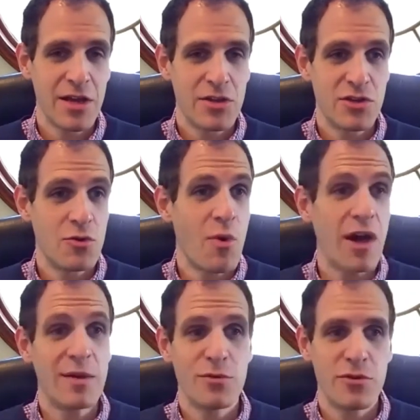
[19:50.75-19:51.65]
Do you
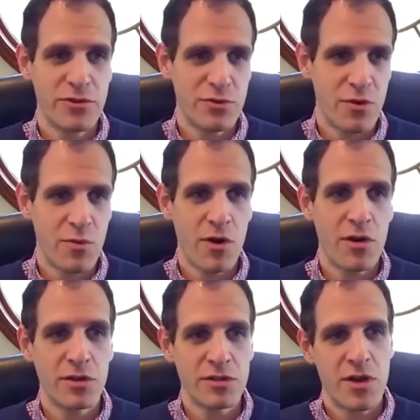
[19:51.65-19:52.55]
want to move to a
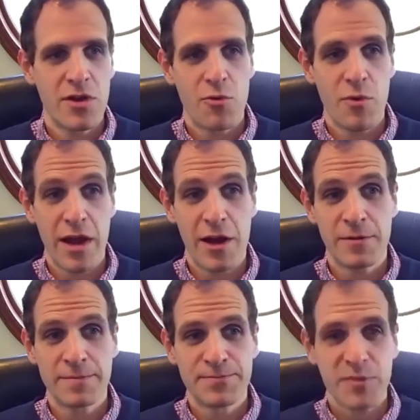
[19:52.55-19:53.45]
world where